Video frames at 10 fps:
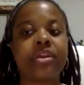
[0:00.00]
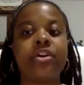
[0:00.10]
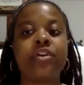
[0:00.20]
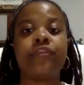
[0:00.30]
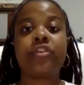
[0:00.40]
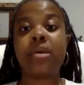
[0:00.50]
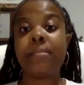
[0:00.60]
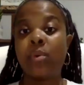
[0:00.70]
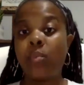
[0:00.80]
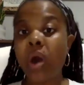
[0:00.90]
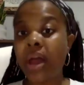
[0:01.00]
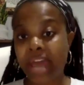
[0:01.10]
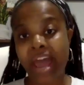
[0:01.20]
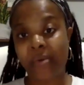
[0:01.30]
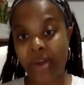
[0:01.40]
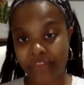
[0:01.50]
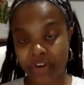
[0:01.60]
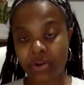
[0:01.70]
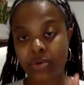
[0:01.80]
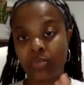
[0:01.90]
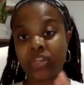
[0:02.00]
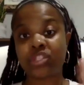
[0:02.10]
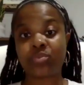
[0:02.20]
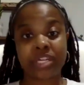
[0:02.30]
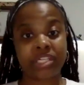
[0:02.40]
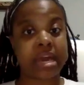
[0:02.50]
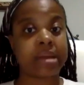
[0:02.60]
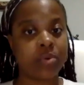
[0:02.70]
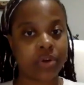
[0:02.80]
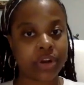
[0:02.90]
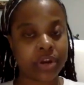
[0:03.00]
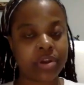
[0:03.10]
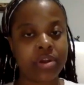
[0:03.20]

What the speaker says: For number 1, however, we switch that order.